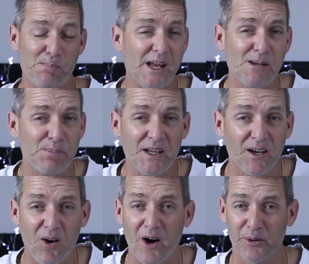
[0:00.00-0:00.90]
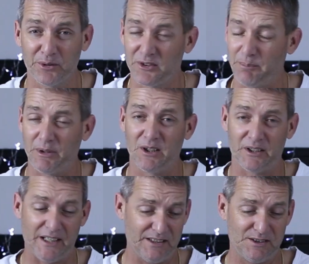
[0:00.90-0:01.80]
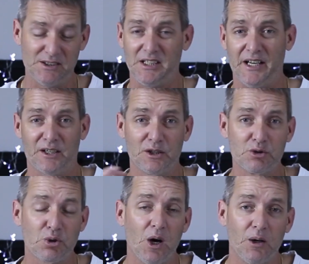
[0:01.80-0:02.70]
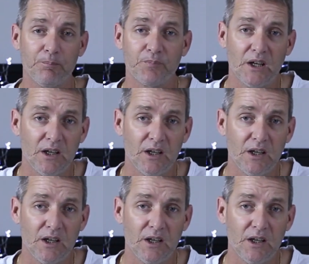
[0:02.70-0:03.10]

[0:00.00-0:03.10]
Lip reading: ppi or something like that. It's just out of control.